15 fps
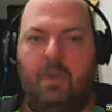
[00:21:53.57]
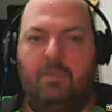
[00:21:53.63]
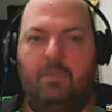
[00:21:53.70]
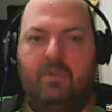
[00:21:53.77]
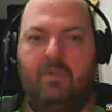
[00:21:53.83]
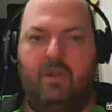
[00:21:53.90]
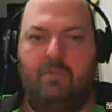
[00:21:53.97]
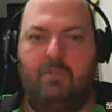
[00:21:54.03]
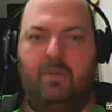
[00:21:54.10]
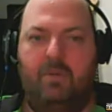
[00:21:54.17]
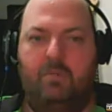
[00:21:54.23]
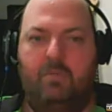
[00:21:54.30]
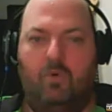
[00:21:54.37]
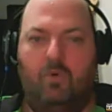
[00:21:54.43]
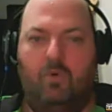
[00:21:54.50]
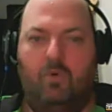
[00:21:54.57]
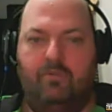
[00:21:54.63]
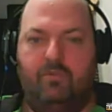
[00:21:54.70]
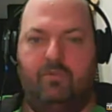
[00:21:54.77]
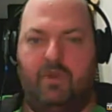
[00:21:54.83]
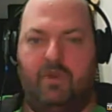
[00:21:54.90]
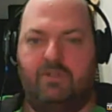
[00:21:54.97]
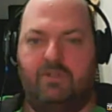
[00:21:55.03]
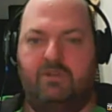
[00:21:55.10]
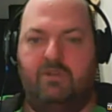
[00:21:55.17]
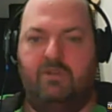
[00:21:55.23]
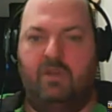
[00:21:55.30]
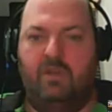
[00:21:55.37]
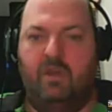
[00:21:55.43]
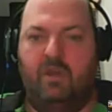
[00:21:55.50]
need a bit more of a direction.
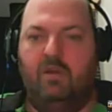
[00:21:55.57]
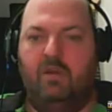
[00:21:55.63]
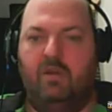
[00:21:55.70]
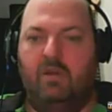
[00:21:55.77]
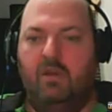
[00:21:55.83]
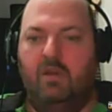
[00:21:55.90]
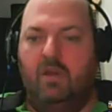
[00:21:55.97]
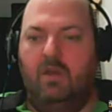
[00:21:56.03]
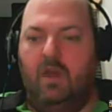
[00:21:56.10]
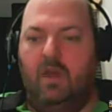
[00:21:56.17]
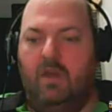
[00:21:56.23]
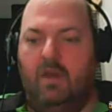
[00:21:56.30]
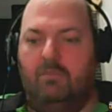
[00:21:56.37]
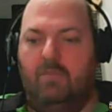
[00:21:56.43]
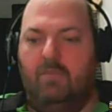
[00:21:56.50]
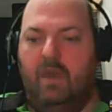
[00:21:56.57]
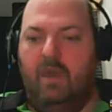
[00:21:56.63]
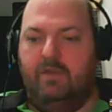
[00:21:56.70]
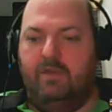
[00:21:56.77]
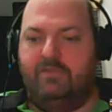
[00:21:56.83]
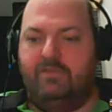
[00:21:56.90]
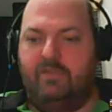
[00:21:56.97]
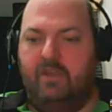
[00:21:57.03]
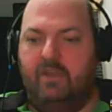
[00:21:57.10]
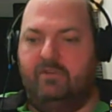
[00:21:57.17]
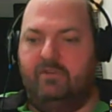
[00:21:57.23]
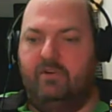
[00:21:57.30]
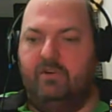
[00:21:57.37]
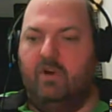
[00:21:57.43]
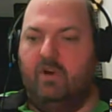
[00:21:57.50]
Yeah, as
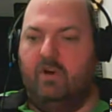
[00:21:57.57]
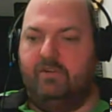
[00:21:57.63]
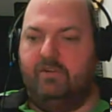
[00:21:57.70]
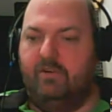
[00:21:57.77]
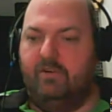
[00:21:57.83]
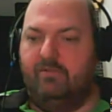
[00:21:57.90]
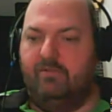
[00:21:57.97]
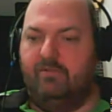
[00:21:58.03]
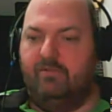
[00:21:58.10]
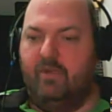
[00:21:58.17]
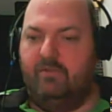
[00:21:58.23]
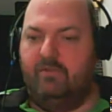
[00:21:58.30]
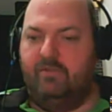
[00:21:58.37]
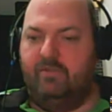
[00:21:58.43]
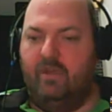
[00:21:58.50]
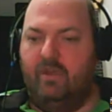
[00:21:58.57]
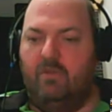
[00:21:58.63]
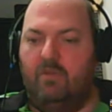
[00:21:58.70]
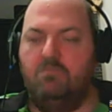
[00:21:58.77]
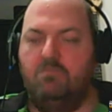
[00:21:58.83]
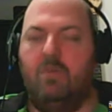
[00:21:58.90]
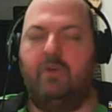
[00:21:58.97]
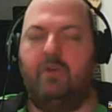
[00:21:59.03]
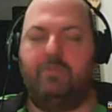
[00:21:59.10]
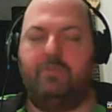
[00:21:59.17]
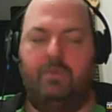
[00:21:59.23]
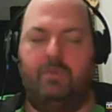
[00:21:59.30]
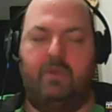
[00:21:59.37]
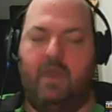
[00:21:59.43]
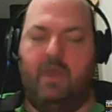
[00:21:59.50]
you guys have said on
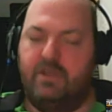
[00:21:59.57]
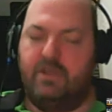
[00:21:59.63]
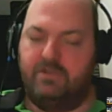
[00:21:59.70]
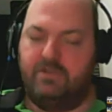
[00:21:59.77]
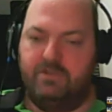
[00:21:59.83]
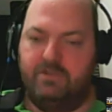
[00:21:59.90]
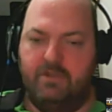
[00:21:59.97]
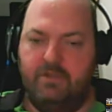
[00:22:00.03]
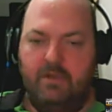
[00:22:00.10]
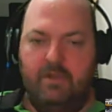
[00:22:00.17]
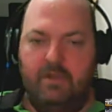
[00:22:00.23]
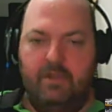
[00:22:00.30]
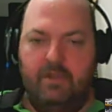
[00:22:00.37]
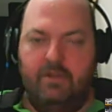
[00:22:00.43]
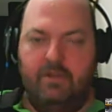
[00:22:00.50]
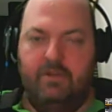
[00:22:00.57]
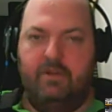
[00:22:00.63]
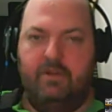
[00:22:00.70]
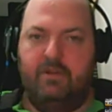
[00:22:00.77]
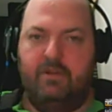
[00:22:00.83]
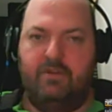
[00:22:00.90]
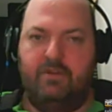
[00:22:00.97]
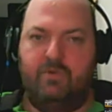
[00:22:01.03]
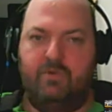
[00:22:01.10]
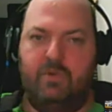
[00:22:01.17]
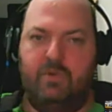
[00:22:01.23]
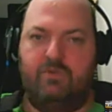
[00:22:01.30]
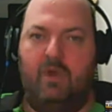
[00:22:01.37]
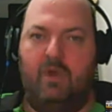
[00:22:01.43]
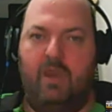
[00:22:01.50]
multiple occasions, the
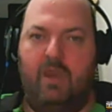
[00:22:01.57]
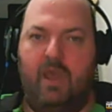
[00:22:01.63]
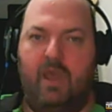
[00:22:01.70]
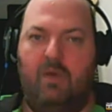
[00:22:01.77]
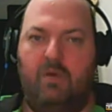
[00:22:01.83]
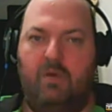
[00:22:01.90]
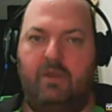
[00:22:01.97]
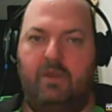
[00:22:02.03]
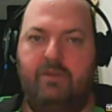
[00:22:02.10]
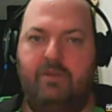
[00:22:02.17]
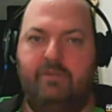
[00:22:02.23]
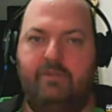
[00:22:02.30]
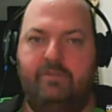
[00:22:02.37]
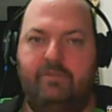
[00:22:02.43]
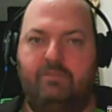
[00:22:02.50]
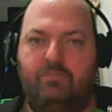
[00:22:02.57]
Switch right now is